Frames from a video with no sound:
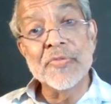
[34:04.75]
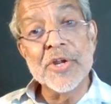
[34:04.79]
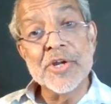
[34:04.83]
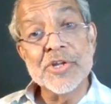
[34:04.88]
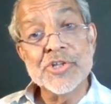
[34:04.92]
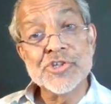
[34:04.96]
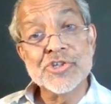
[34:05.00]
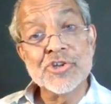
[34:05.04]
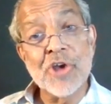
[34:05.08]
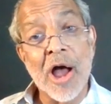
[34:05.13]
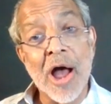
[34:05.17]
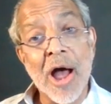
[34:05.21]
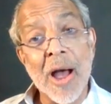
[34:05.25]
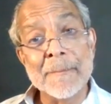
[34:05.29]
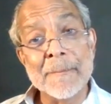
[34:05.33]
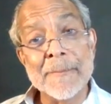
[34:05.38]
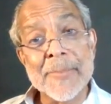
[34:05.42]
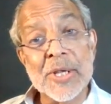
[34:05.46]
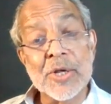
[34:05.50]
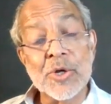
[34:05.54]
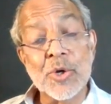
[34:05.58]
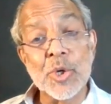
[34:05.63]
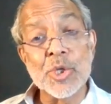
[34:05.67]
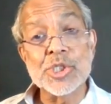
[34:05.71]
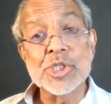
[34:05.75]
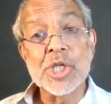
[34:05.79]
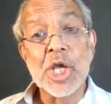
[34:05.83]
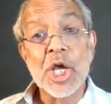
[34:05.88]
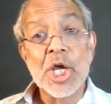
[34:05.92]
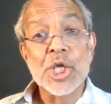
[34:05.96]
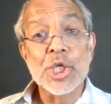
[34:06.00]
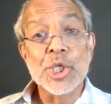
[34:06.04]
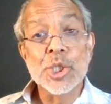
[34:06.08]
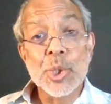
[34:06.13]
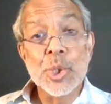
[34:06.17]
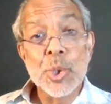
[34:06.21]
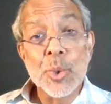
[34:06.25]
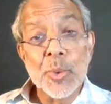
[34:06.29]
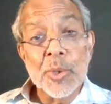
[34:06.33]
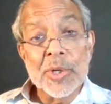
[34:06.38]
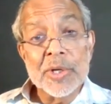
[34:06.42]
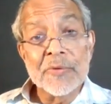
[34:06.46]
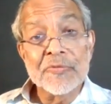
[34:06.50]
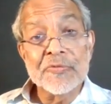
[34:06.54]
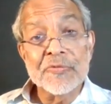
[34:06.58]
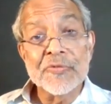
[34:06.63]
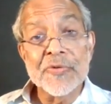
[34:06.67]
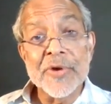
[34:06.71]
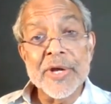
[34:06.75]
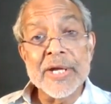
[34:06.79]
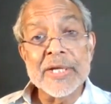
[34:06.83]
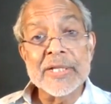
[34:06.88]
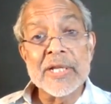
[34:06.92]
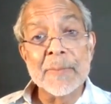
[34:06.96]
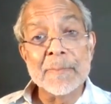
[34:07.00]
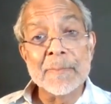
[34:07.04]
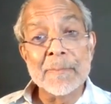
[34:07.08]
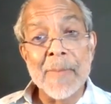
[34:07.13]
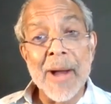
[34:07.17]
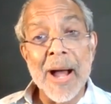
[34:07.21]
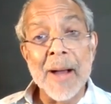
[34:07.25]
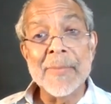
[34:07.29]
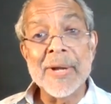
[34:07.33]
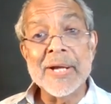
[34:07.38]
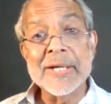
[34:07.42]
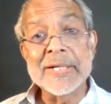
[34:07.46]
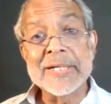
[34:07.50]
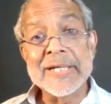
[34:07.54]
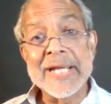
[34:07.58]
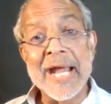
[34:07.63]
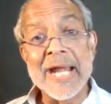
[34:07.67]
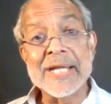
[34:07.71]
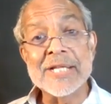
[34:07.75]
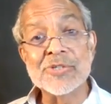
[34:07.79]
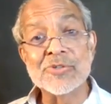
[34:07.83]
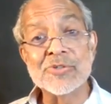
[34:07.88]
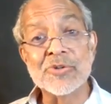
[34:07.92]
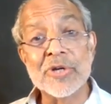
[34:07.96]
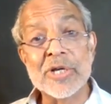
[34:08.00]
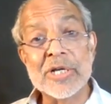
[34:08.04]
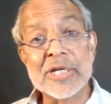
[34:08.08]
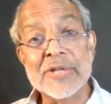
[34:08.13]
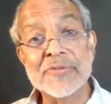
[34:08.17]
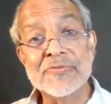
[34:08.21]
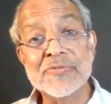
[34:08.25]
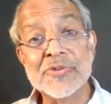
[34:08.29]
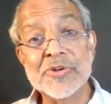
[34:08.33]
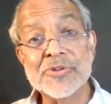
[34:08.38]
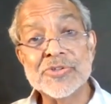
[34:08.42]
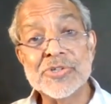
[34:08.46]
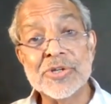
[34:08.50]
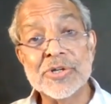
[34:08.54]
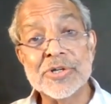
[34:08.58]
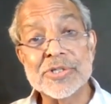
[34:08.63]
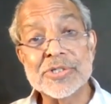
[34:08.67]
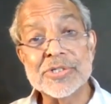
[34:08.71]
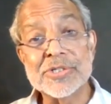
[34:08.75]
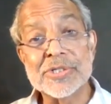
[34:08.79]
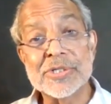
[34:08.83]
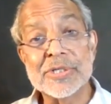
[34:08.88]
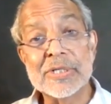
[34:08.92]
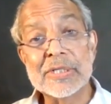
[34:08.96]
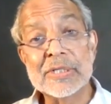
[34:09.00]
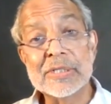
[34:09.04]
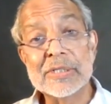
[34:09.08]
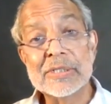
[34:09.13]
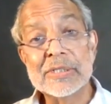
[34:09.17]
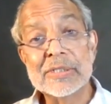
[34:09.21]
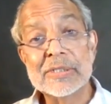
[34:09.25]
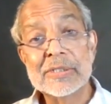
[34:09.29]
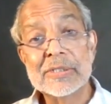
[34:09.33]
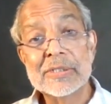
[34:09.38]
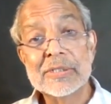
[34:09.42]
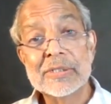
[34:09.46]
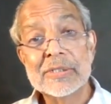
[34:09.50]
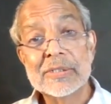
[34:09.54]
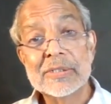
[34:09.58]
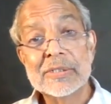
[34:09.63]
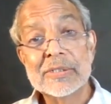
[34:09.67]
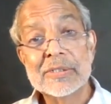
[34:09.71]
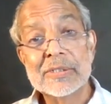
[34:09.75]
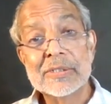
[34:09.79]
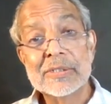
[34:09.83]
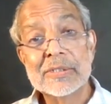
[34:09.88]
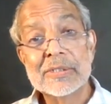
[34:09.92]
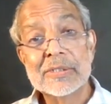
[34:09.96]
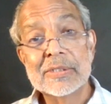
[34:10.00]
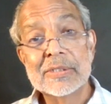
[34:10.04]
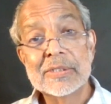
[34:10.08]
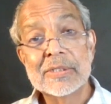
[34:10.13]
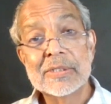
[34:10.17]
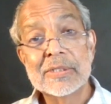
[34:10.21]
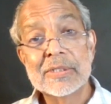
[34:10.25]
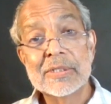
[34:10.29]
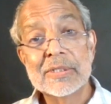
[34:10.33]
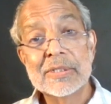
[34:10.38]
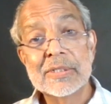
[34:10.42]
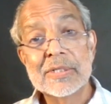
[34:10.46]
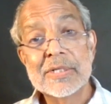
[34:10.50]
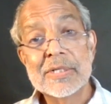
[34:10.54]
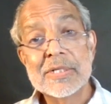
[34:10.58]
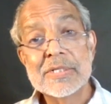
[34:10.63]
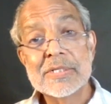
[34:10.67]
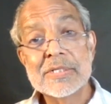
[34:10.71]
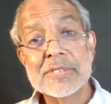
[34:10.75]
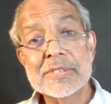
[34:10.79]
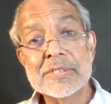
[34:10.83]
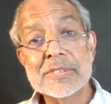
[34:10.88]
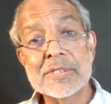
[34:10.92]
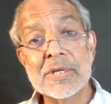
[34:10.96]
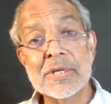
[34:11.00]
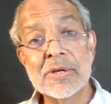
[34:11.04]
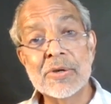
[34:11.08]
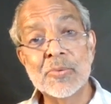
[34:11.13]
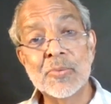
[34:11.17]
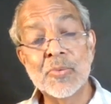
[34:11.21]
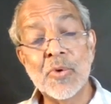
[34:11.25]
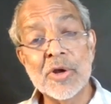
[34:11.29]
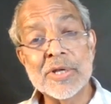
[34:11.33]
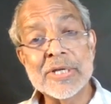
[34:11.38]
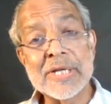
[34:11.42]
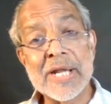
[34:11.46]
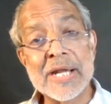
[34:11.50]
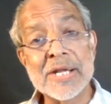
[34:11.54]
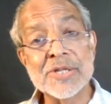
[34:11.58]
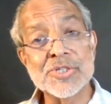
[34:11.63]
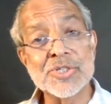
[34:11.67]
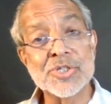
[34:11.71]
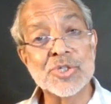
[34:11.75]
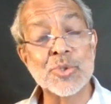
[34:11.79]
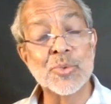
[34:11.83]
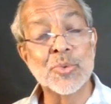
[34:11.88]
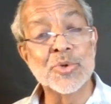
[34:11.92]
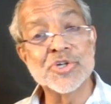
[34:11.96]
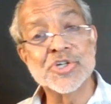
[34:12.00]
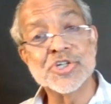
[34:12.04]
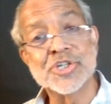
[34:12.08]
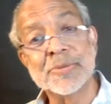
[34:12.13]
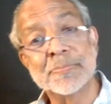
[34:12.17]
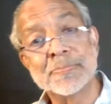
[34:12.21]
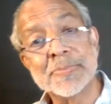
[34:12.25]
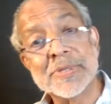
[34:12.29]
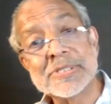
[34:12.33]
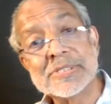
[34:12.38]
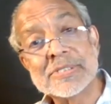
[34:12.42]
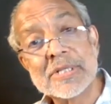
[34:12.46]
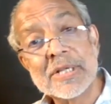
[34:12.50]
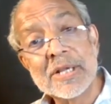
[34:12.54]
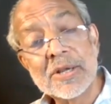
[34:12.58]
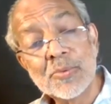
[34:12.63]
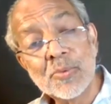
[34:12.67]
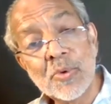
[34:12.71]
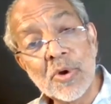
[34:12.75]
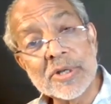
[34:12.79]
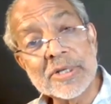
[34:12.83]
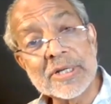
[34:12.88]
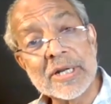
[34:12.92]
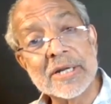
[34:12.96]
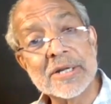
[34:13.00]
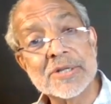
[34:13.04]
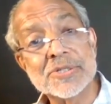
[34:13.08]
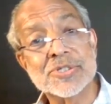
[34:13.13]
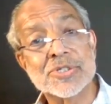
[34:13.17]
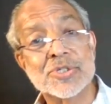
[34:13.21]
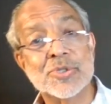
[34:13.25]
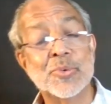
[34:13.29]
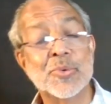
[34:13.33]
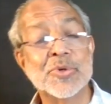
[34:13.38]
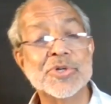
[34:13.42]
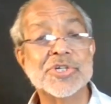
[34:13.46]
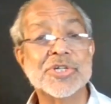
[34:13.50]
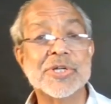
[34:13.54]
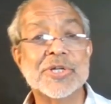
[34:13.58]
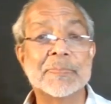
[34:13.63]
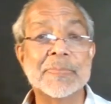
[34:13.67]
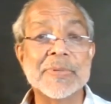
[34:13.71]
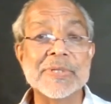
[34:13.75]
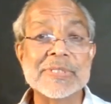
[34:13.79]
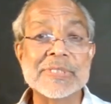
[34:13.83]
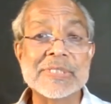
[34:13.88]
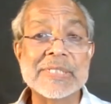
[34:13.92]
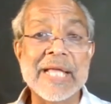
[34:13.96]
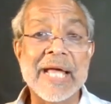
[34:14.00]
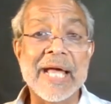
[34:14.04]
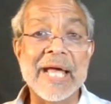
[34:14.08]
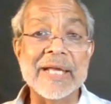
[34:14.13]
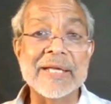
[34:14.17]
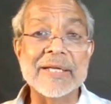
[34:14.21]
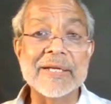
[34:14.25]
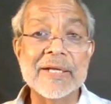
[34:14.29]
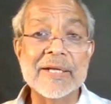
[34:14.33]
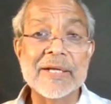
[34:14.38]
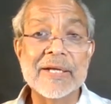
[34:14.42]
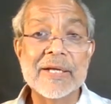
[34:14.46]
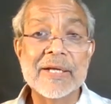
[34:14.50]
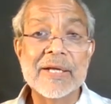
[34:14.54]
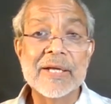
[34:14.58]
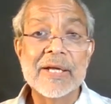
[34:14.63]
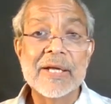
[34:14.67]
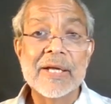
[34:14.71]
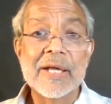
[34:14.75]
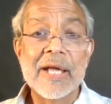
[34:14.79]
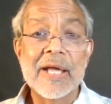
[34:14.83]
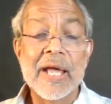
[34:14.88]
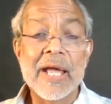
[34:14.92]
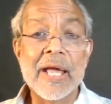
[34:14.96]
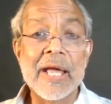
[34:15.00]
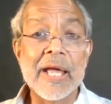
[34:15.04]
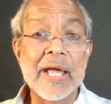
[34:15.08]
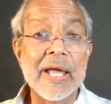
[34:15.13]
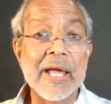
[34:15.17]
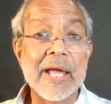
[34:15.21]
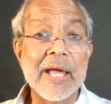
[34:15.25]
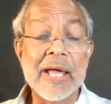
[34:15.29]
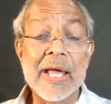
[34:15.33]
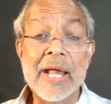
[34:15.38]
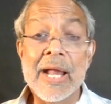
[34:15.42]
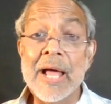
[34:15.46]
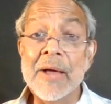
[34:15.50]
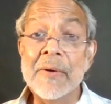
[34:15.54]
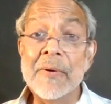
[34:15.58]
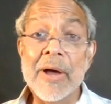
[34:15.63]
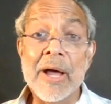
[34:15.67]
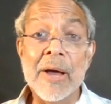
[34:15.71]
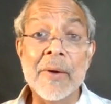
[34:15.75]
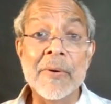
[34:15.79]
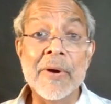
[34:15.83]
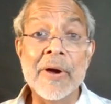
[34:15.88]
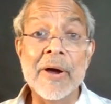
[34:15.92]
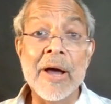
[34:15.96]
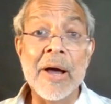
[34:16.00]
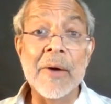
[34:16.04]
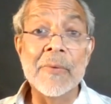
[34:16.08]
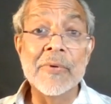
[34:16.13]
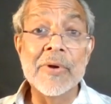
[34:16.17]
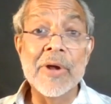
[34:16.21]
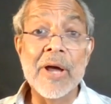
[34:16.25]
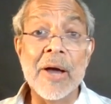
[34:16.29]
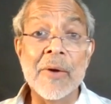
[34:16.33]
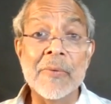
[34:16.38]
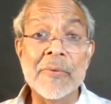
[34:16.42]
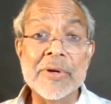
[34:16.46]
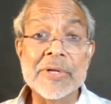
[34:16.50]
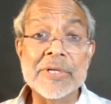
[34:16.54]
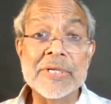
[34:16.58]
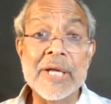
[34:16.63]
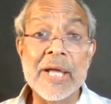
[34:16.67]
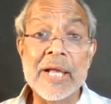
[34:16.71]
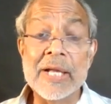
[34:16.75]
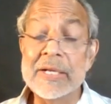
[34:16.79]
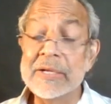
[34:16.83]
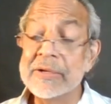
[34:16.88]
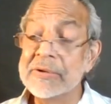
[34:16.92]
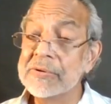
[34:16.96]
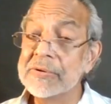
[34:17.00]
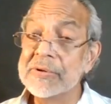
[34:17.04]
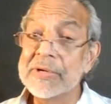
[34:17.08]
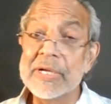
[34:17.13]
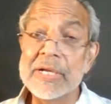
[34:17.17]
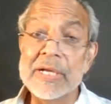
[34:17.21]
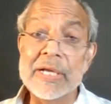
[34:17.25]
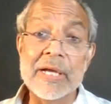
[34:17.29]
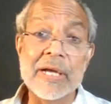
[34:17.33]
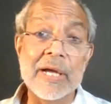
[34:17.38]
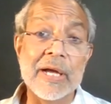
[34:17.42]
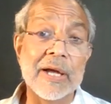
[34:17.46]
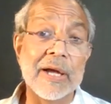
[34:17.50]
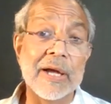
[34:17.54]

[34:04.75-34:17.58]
on their job because you were afraid their mama and daddy is going to leave your church. Woo. So what kind Woo. of stewardship is what kind of stewardship is that? And I, I, want, I, want, I want to tell you,